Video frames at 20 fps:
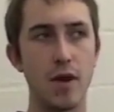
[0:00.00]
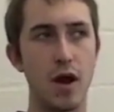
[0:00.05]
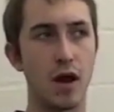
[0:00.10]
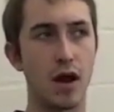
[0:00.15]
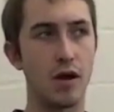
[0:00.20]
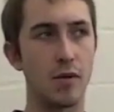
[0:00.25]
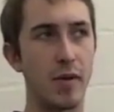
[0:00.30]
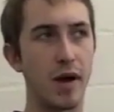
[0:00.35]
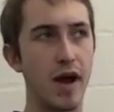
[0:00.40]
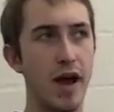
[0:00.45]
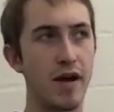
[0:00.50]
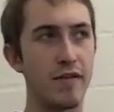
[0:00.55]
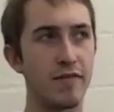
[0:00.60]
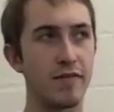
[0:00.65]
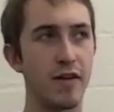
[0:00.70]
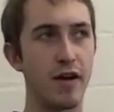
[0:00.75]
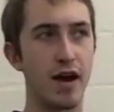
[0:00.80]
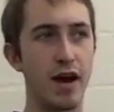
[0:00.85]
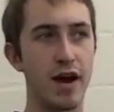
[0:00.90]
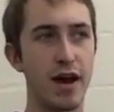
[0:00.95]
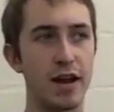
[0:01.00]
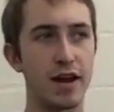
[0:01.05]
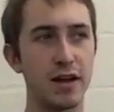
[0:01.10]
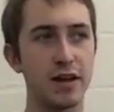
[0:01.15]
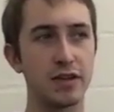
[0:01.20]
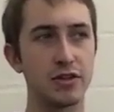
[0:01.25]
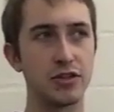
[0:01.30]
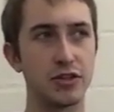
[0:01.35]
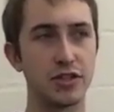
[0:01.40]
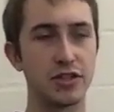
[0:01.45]
I had an
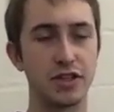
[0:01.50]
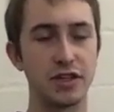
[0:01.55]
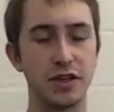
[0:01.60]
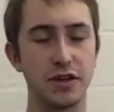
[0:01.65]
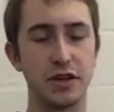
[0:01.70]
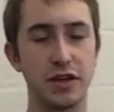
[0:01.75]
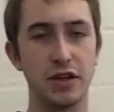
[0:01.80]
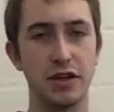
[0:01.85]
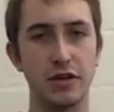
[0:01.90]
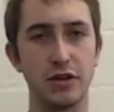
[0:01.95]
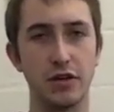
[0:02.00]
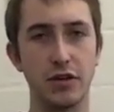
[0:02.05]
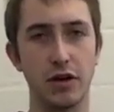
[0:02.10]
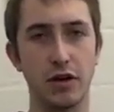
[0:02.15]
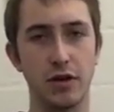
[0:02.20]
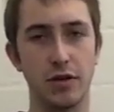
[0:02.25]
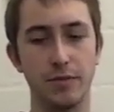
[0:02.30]
interest in